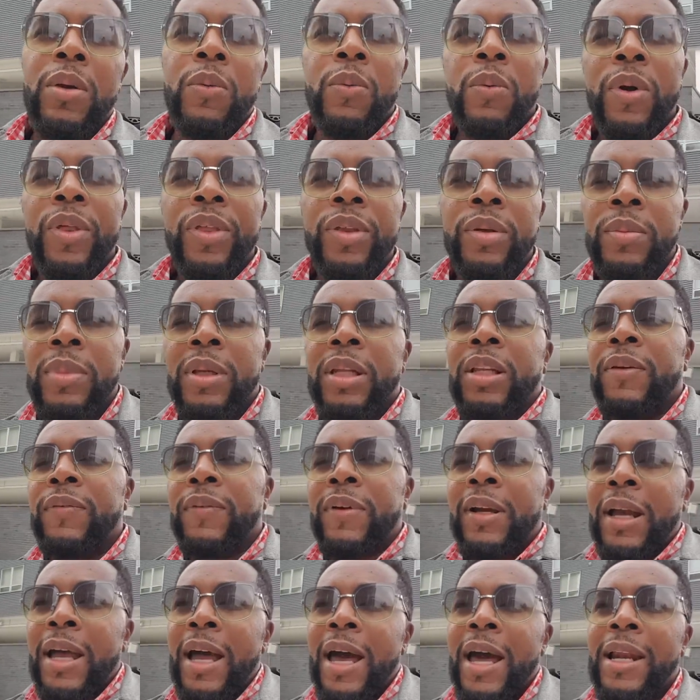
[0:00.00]
whether you believe
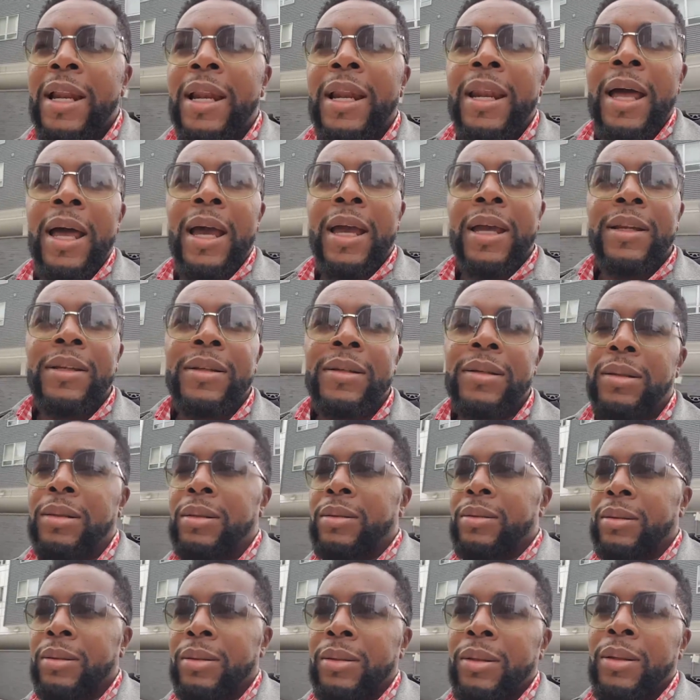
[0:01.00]
in God or not,
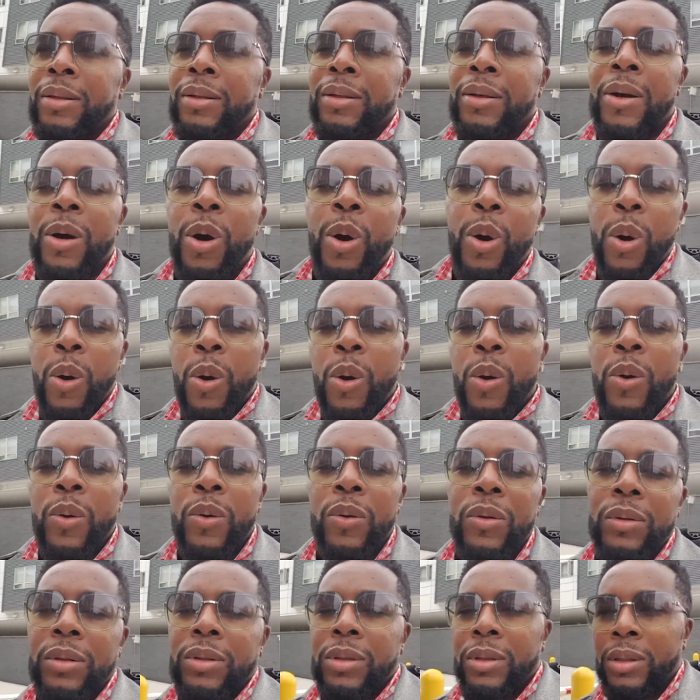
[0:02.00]

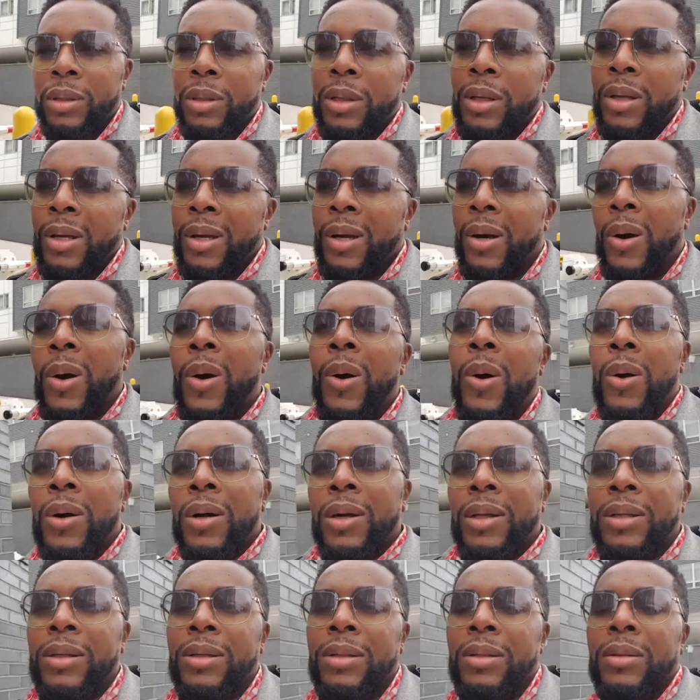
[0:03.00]
hold
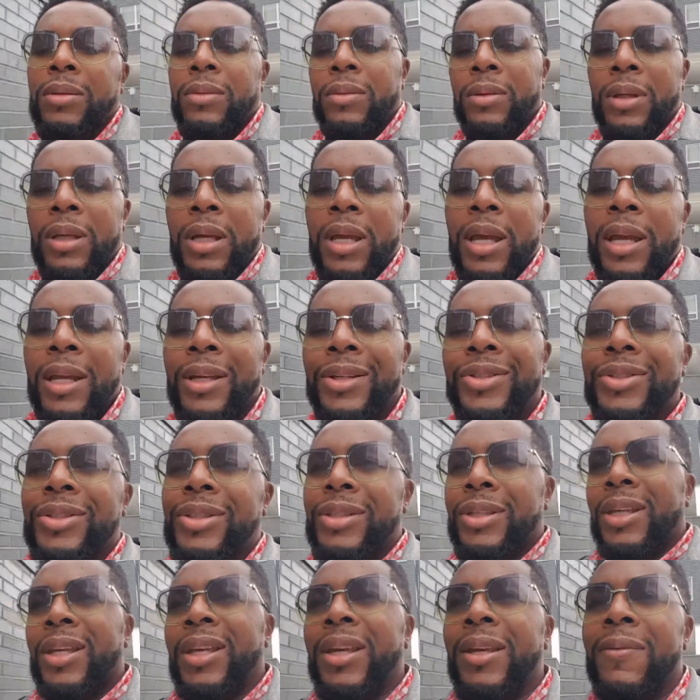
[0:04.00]
on. Okay?
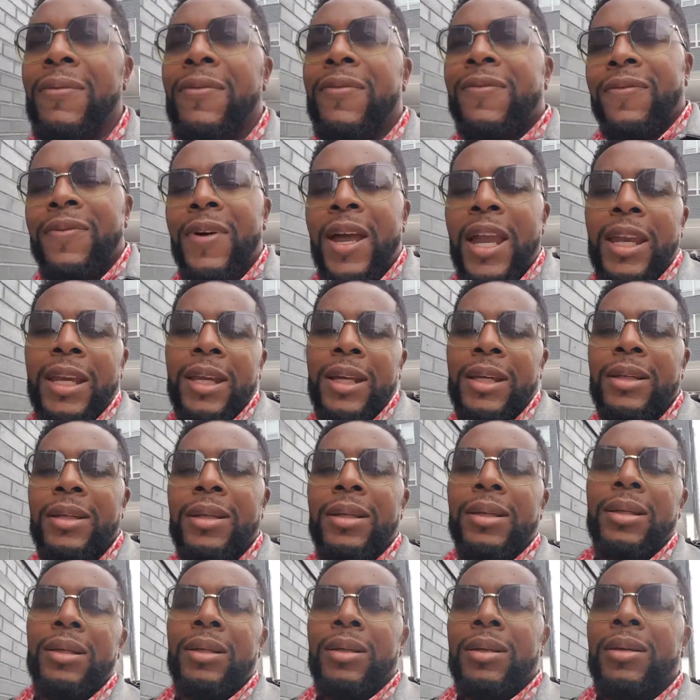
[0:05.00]
Just keep fighting.
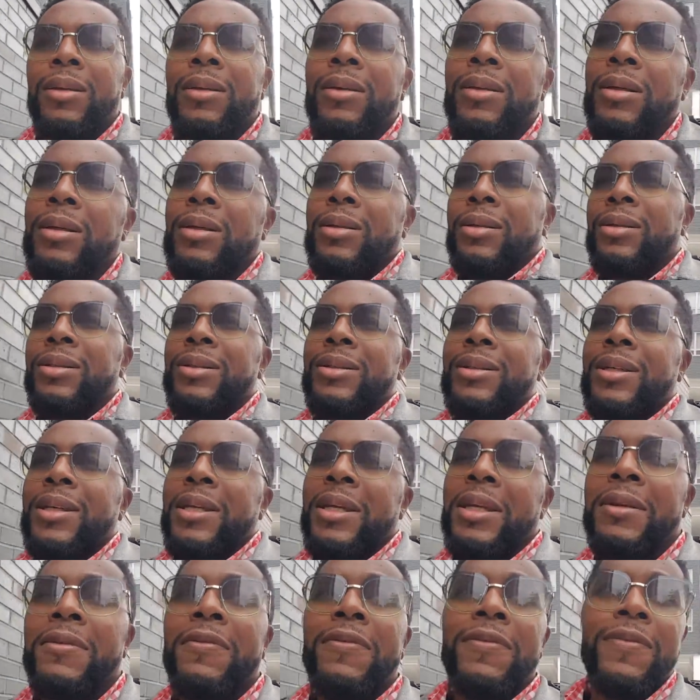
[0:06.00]
Just
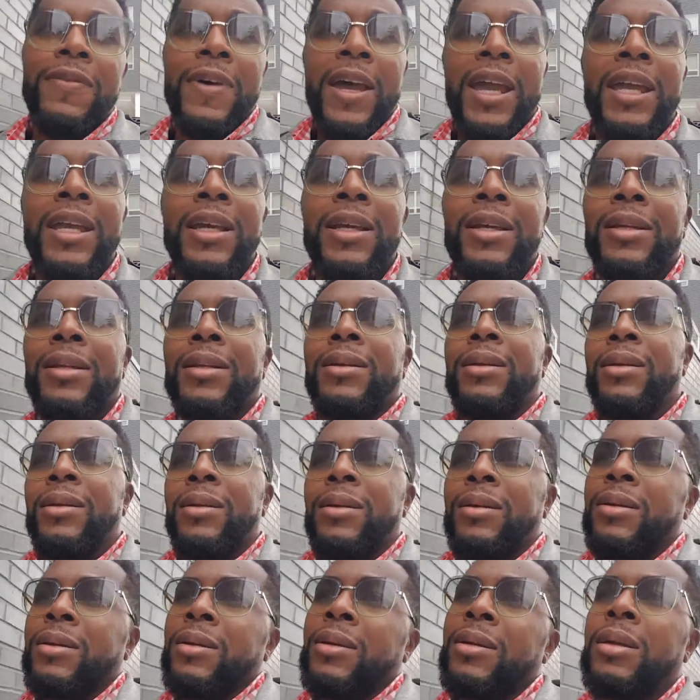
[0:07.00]
keep fighting.
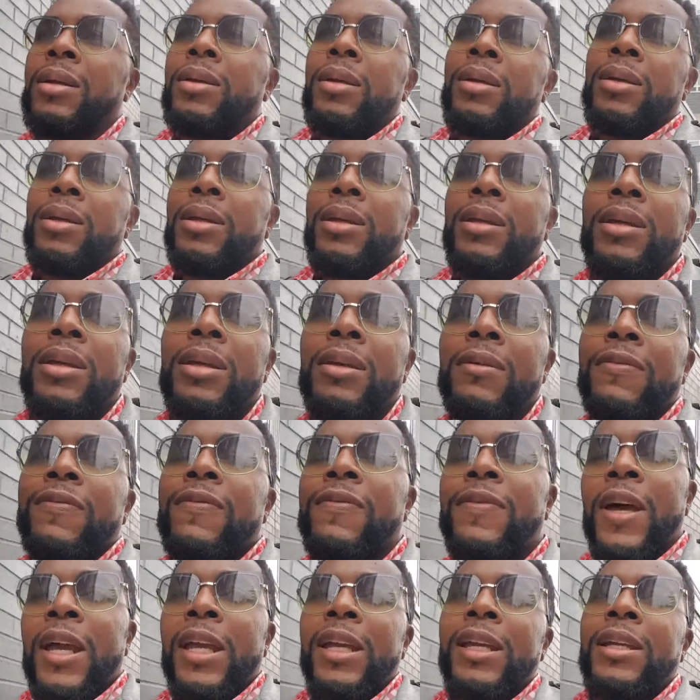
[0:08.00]
Keep
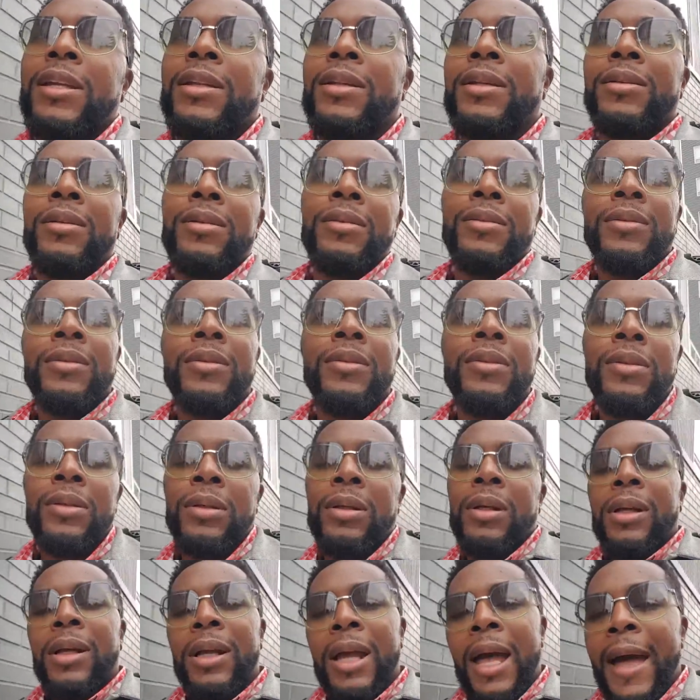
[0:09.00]
fighting.
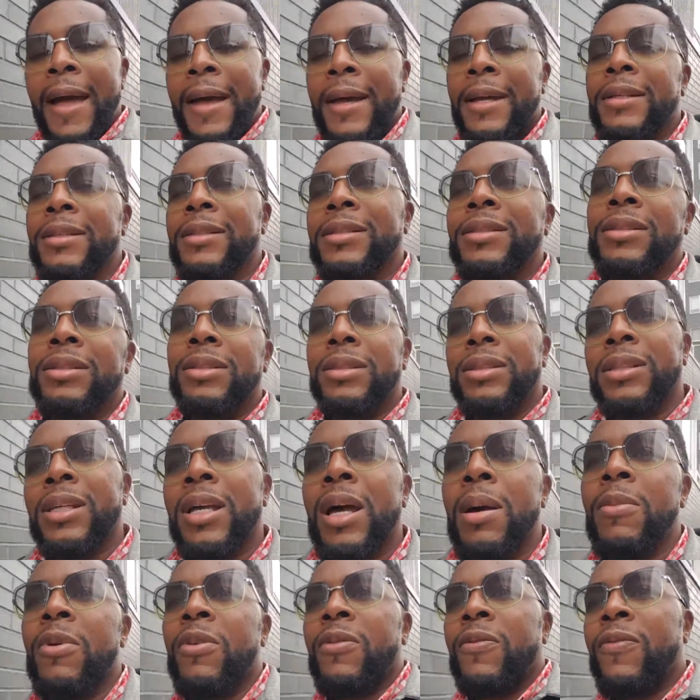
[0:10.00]
Guys, this is
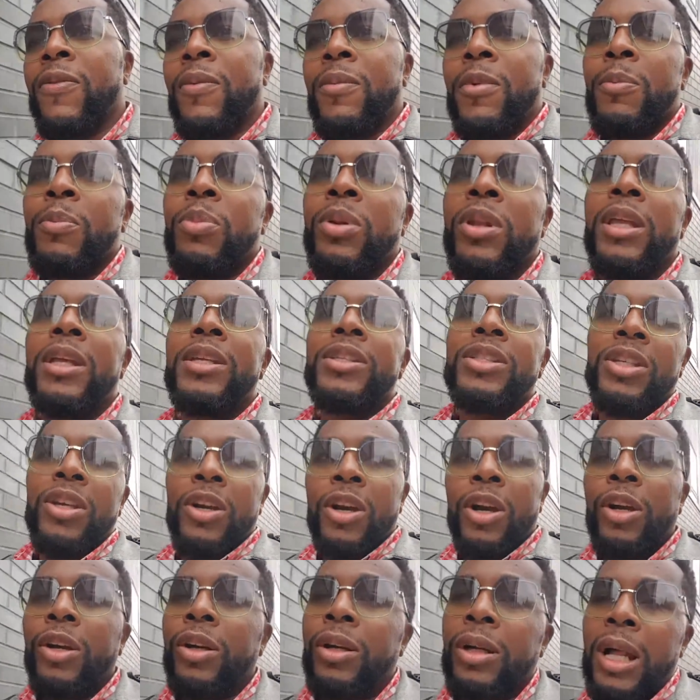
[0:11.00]
coming from a place of
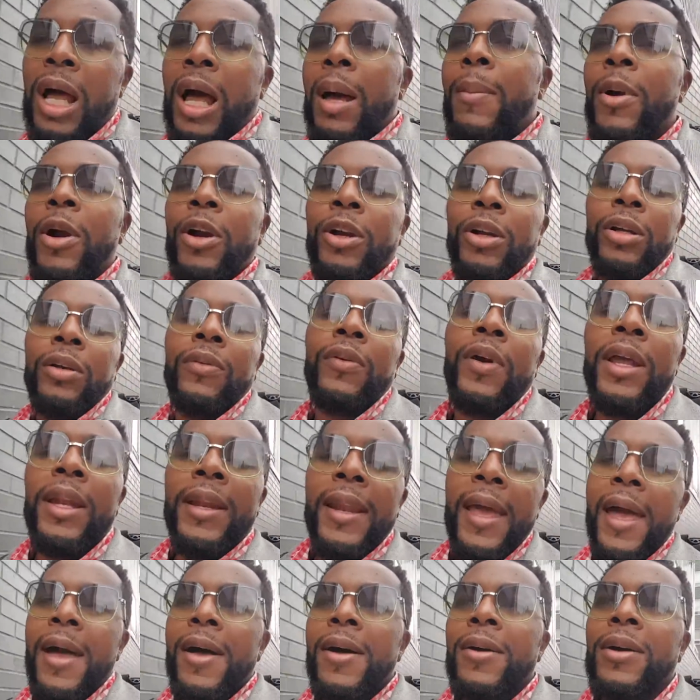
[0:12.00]
hurt. I'm hurting right
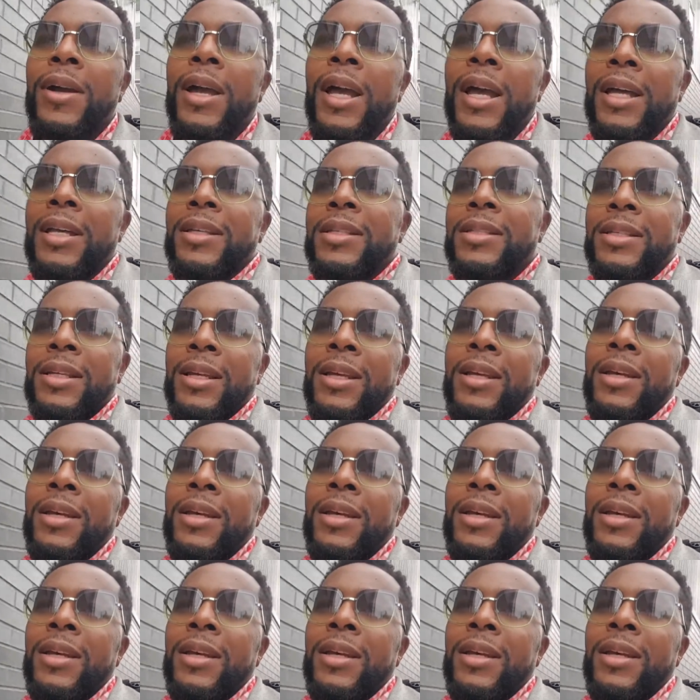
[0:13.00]
now, guys.